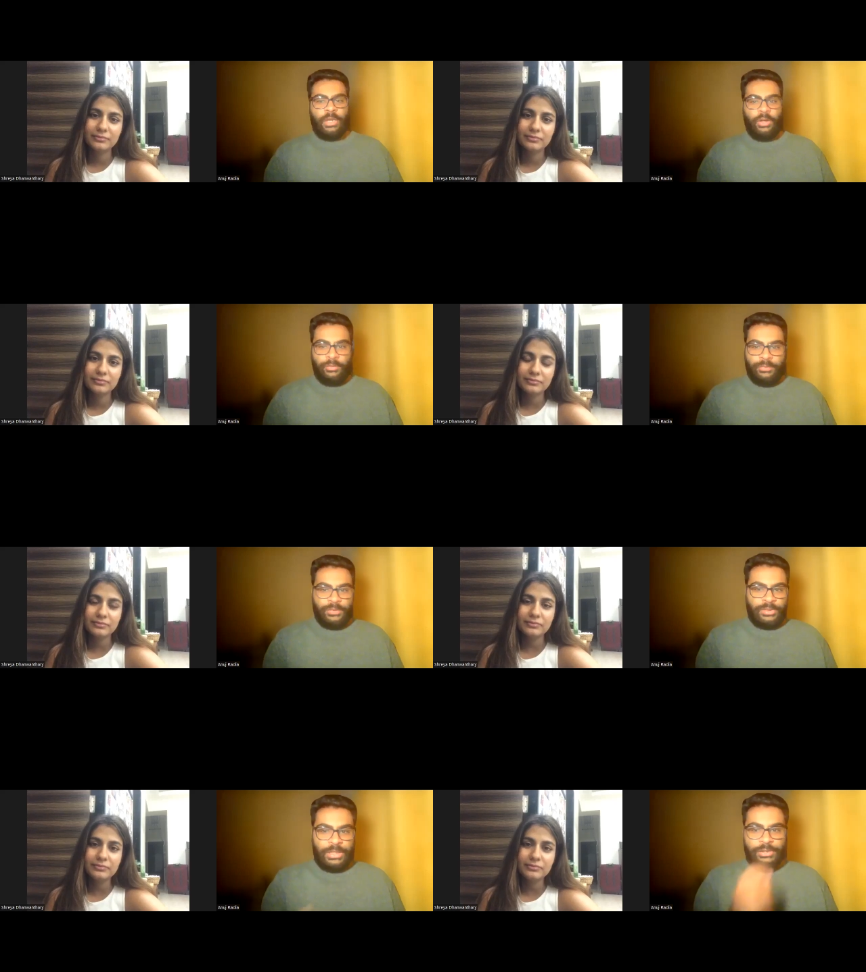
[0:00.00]

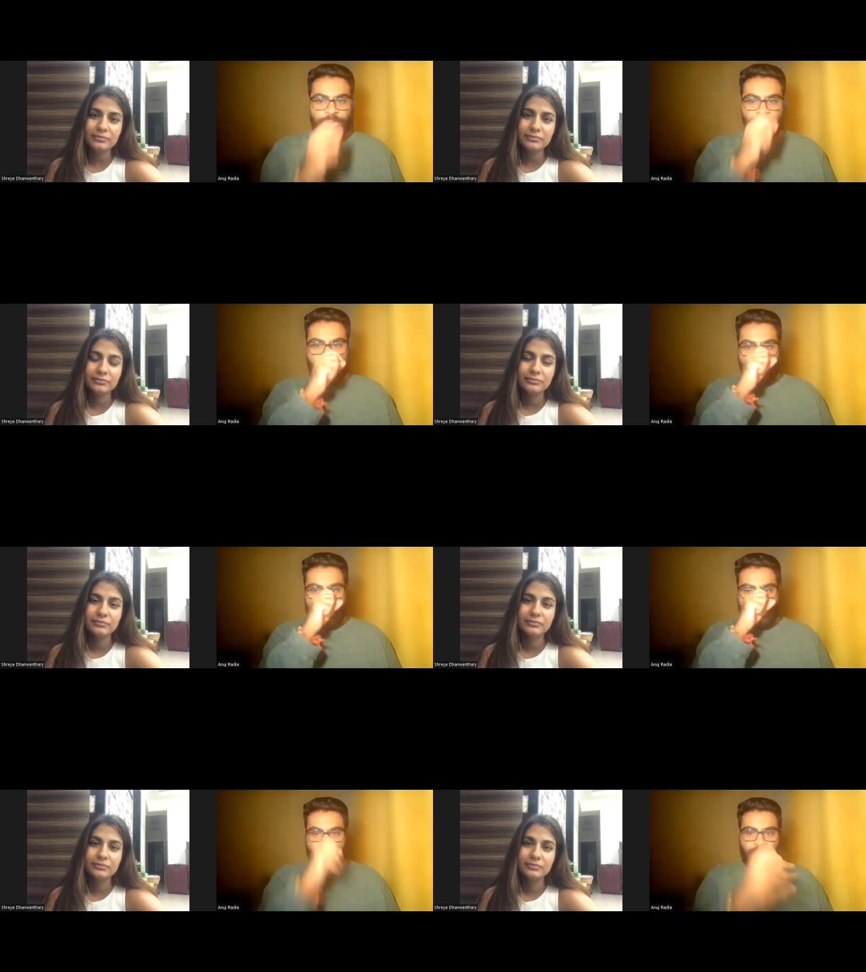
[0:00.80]
Speaker 1: obviously, I know, I mean,
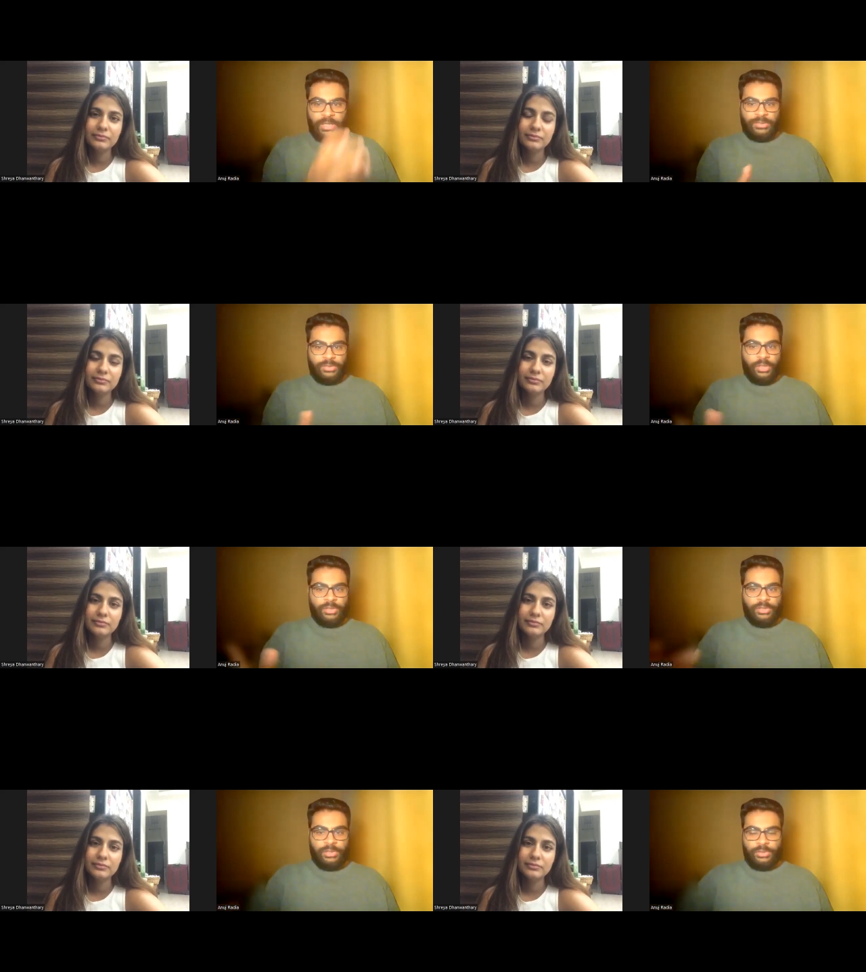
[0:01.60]
as a as an
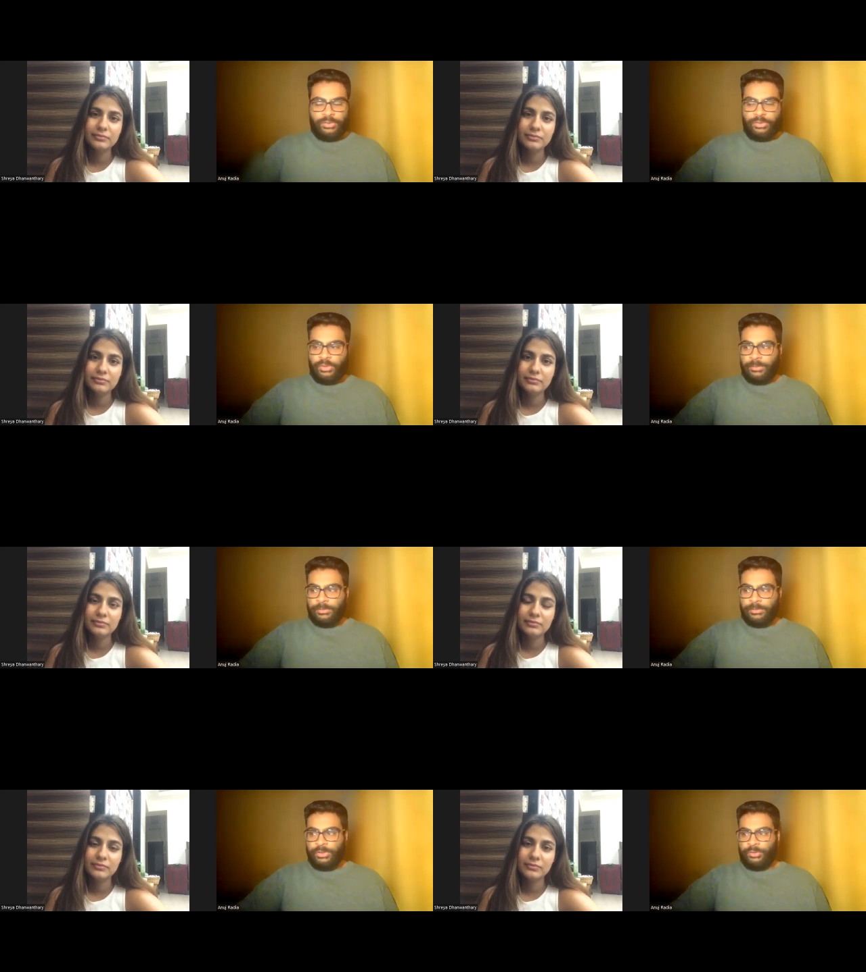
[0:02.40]
artist, um,
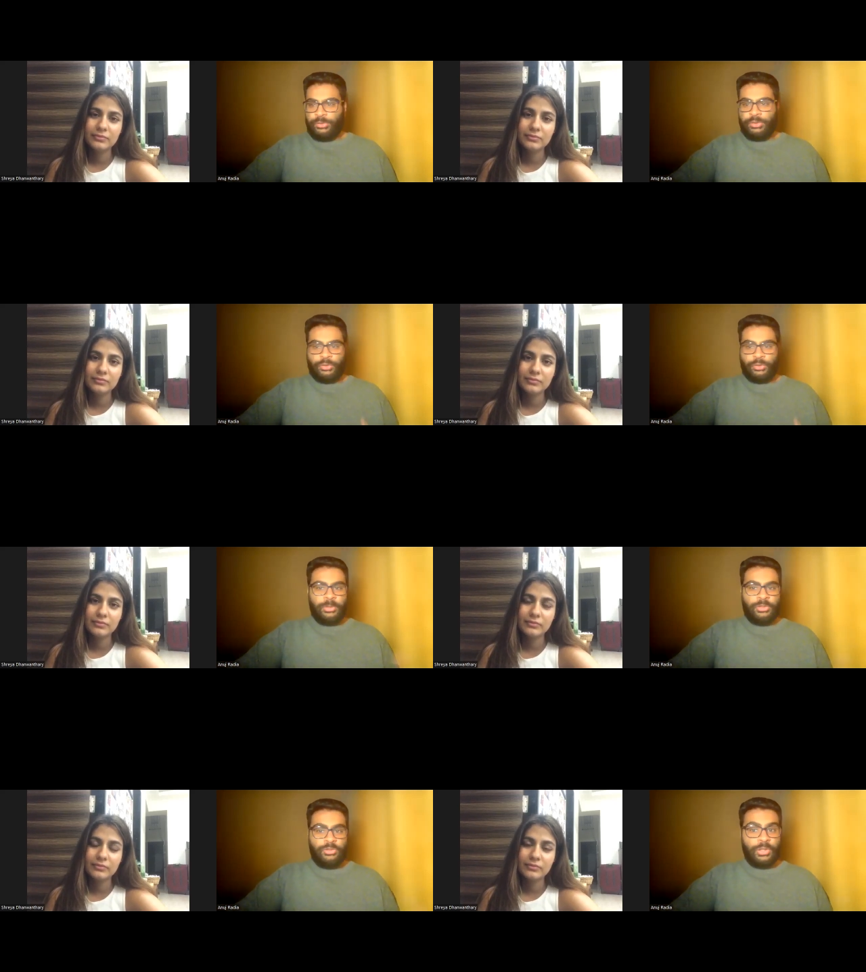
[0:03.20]
you know, there's only so
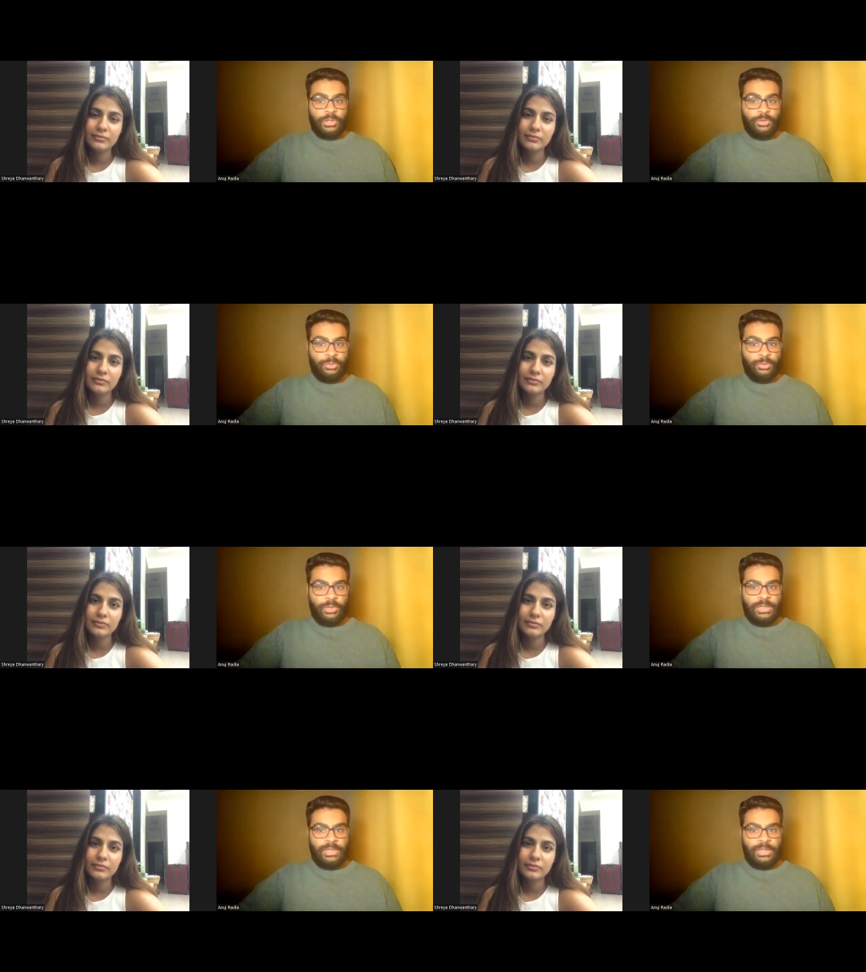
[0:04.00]
much you can do, right?